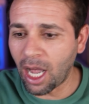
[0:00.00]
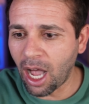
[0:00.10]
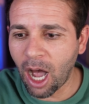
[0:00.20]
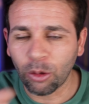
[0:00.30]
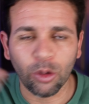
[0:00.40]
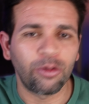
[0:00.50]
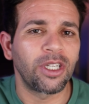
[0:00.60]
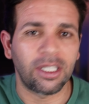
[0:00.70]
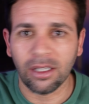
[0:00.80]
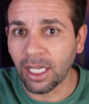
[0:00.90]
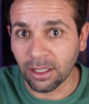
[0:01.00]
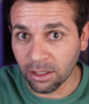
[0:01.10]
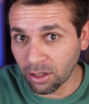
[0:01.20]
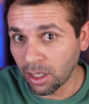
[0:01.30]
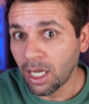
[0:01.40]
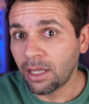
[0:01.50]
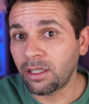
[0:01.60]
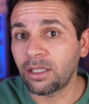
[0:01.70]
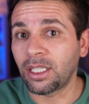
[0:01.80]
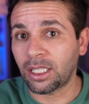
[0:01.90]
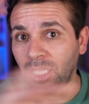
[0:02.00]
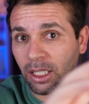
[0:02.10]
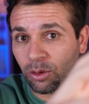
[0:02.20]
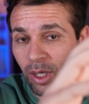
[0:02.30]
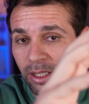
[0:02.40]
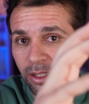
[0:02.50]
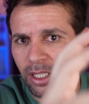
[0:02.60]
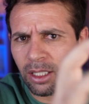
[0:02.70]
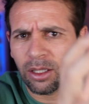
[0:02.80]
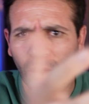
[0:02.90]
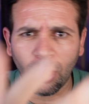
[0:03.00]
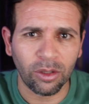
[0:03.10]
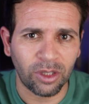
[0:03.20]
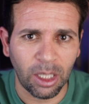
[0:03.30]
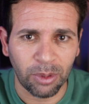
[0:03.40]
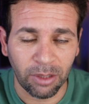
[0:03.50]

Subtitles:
how to fix this. This is just like to understand the concept.